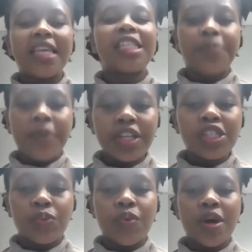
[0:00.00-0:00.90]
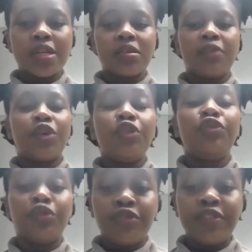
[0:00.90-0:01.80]
The experience was very
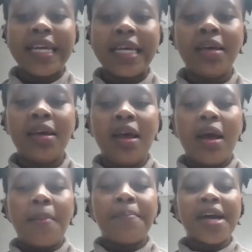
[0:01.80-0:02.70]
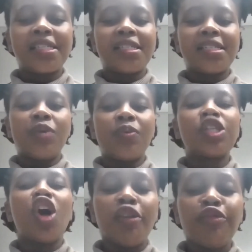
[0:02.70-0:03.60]
fulfilling, but it was
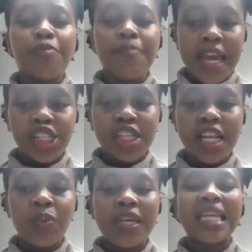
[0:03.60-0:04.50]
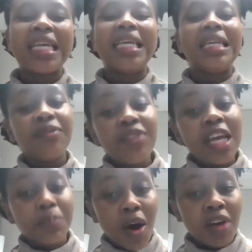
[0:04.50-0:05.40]
a confirmation that we can
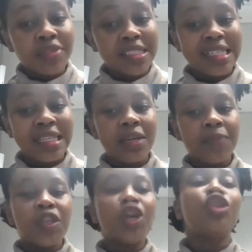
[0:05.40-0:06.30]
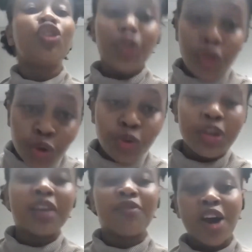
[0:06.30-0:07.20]
alleviate poverty through
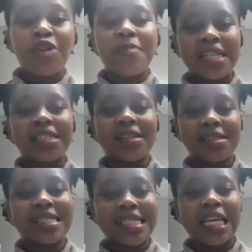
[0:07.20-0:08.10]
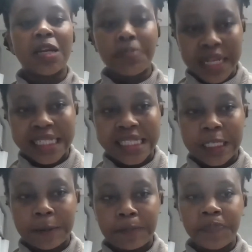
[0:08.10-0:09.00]
environmental
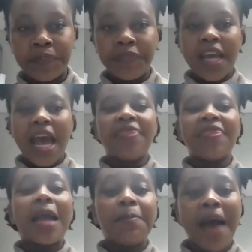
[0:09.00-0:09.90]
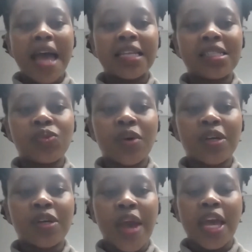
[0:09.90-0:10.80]
sustainability. And that balance
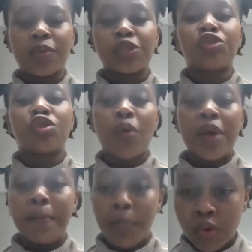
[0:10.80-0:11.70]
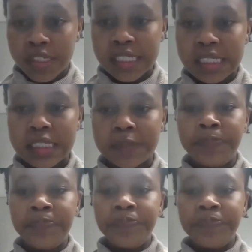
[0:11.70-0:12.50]
was where it was so important